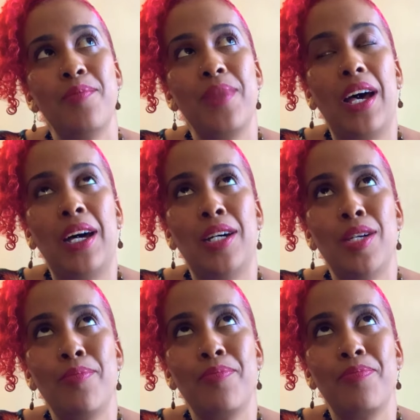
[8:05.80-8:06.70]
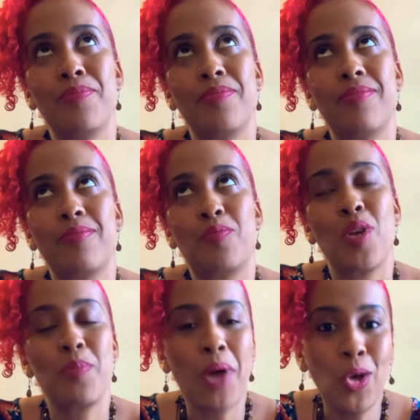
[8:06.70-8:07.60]
um,
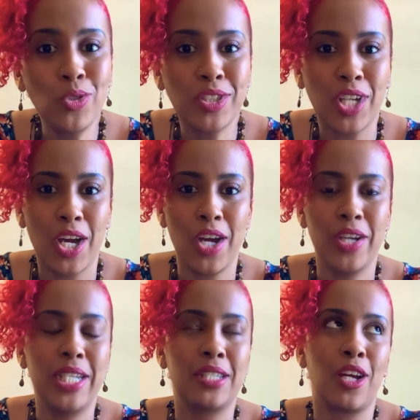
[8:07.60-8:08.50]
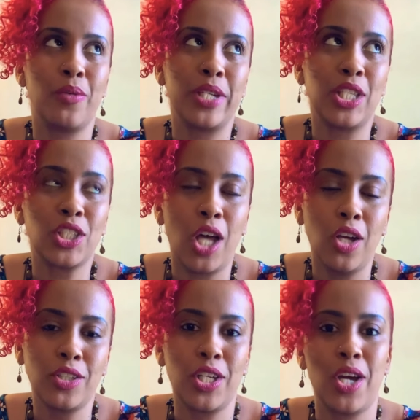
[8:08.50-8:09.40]
proposed to her. He's already
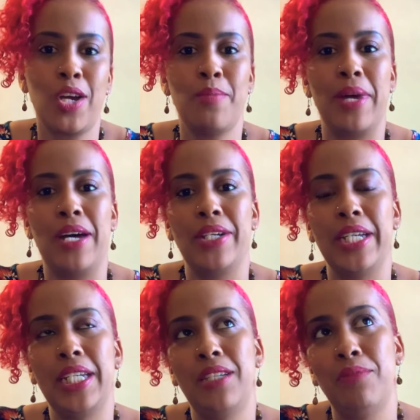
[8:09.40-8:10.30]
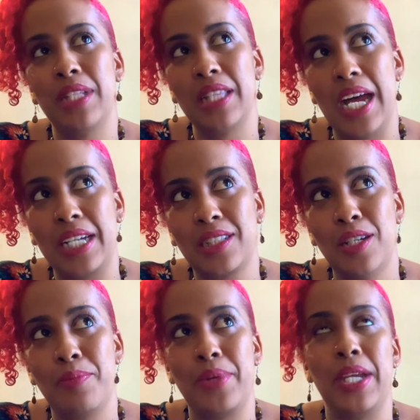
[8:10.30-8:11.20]
talked to her about it. He'd been locked
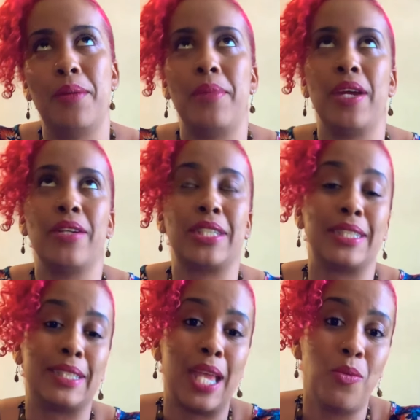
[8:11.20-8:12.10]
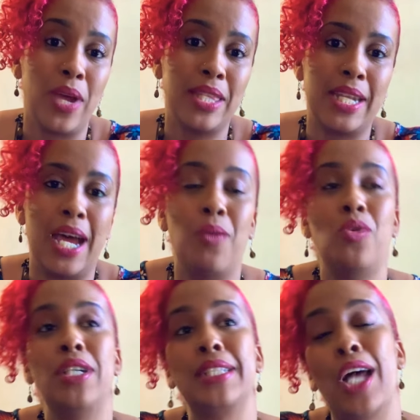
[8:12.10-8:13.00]
up in a marriage the same way that I
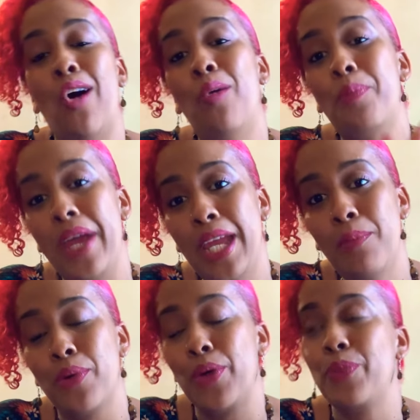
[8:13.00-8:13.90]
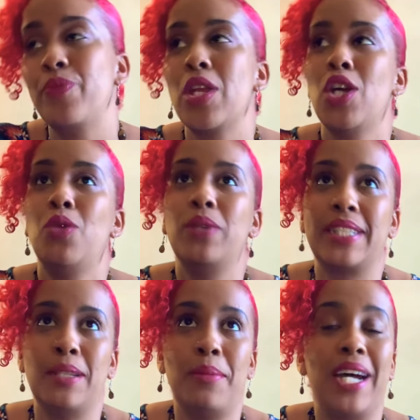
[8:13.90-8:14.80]
was on paper with
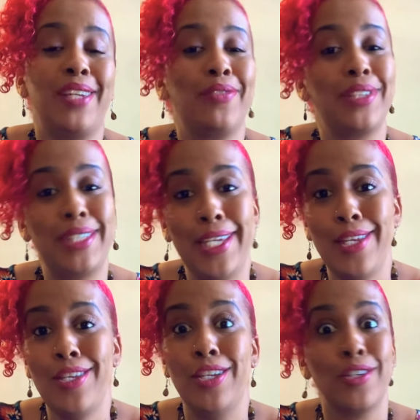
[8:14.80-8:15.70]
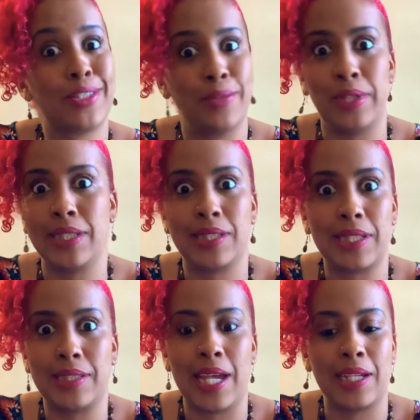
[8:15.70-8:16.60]
somebody for 10 years, which is
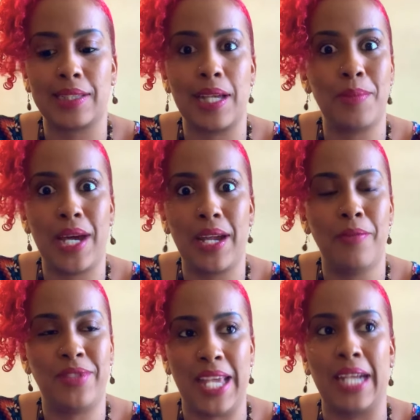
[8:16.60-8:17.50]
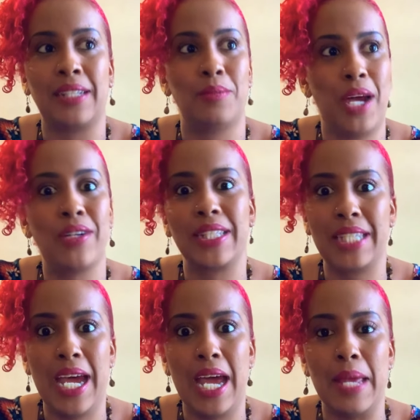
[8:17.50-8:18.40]
exact, some, exact amount of
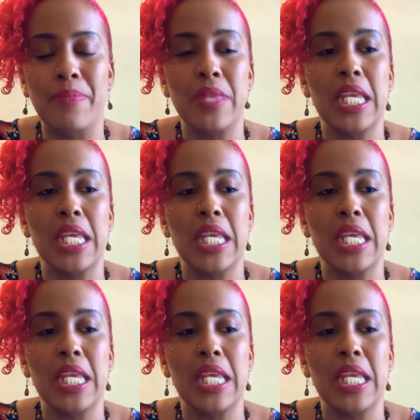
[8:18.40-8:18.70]
time